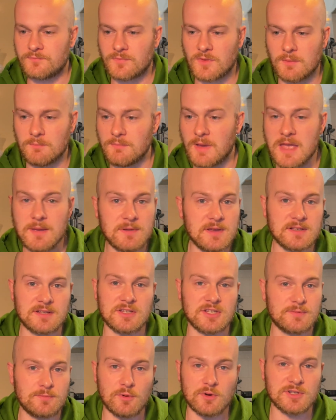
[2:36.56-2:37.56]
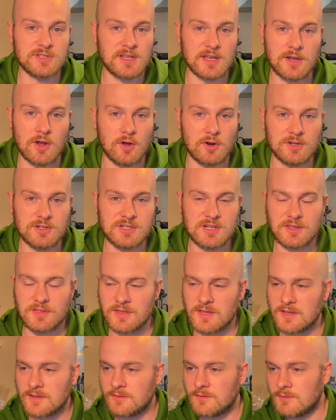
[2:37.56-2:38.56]
maybe it's a sports psychology
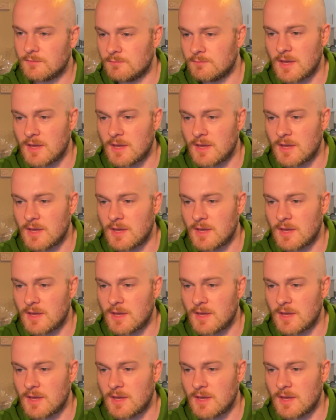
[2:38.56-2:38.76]
thing.